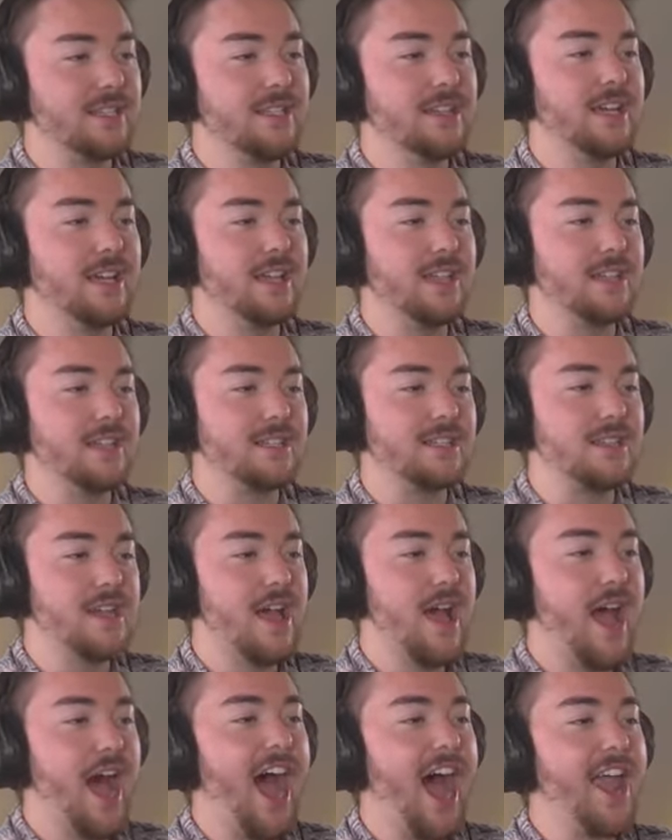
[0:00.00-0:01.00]
Okay. Look at this. All
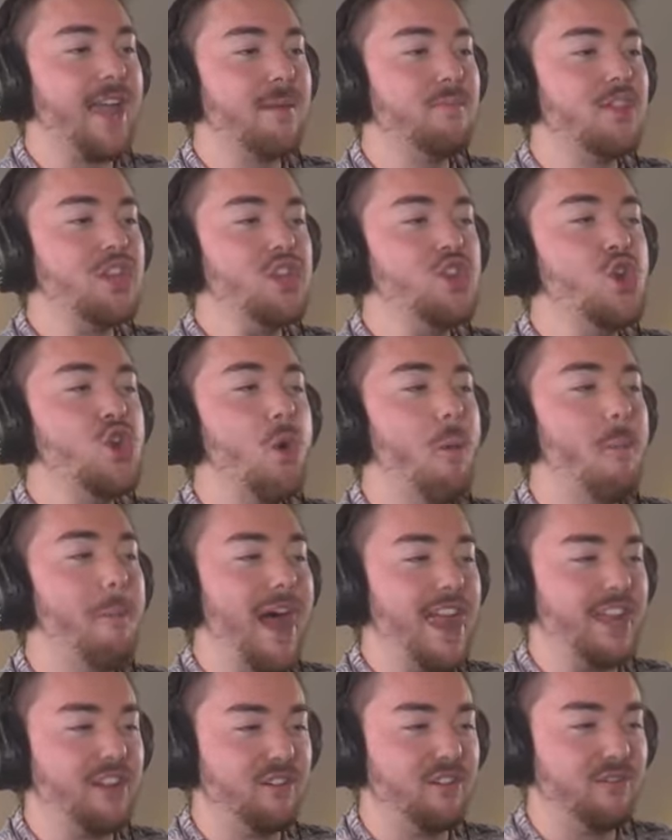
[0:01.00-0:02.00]
right. You know what? I'm getting
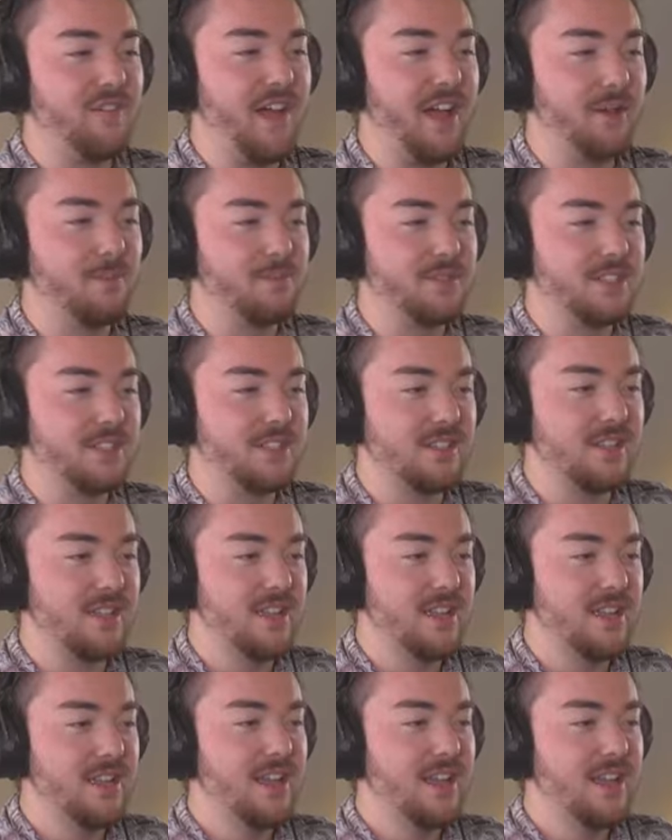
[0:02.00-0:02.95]
a little worried. Okay. You